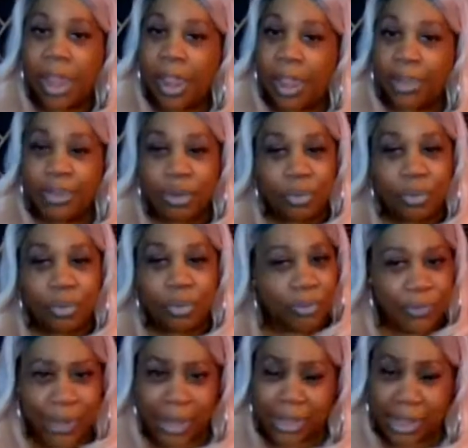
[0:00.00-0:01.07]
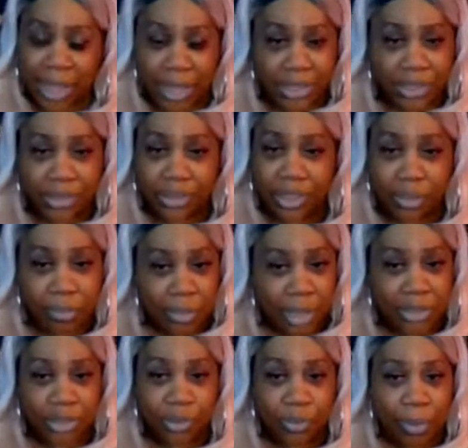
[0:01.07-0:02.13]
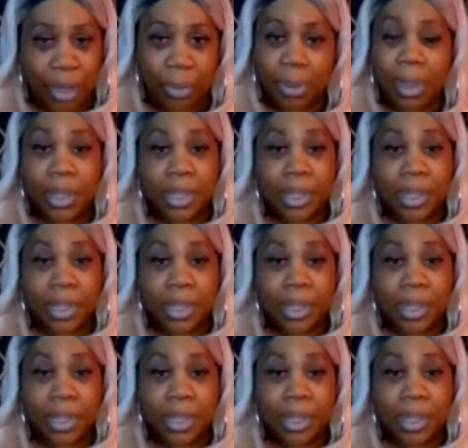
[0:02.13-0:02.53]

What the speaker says: And you know, vacations can mess you up,